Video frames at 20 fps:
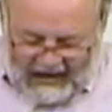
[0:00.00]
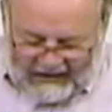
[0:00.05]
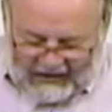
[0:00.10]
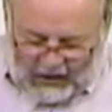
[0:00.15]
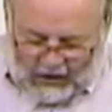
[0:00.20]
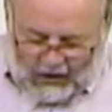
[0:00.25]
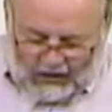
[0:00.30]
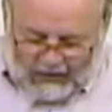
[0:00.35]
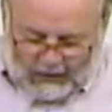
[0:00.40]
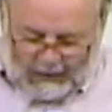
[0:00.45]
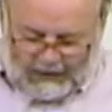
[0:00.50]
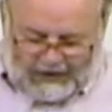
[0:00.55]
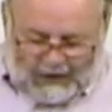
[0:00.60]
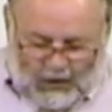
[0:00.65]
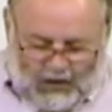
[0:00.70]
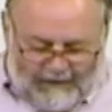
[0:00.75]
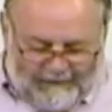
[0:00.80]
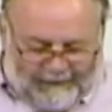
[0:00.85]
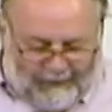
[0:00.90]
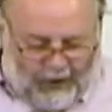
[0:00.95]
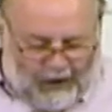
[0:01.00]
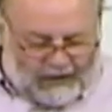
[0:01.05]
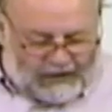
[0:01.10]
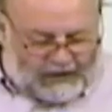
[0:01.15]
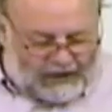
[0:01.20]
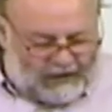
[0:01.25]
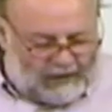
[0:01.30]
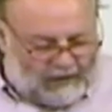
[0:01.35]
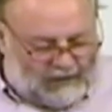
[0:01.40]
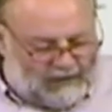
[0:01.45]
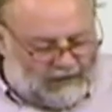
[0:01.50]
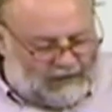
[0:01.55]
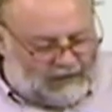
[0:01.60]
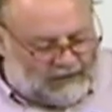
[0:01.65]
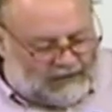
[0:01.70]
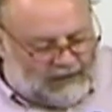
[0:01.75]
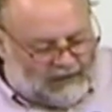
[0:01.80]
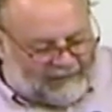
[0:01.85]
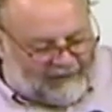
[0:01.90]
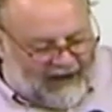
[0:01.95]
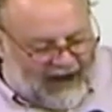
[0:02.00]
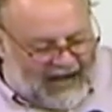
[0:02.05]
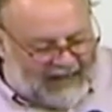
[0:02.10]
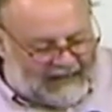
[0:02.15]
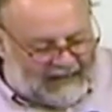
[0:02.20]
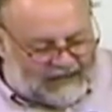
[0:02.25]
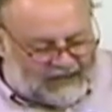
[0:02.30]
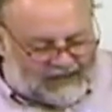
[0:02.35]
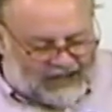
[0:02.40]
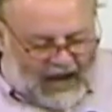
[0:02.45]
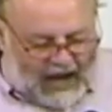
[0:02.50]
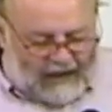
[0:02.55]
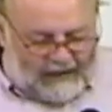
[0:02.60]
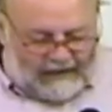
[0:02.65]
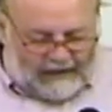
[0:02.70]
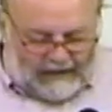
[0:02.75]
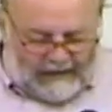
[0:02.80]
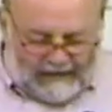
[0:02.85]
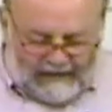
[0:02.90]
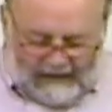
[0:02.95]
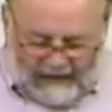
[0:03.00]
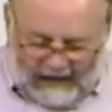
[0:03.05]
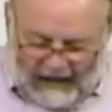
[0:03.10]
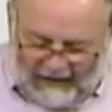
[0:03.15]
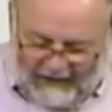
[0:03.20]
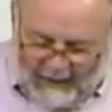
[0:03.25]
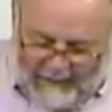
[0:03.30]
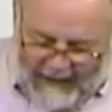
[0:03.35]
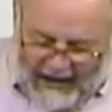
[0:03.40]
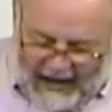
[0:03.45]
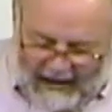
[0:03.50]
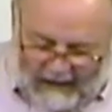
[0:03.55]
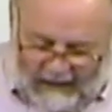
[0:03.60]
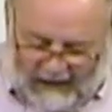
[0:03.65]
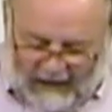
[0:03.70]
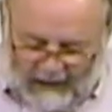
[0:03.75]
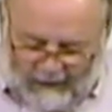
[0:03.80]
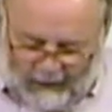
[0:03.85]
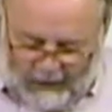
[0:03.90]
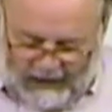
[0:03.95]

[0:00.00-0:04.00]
as the host was going forth to the, the fight and shouted of the battle.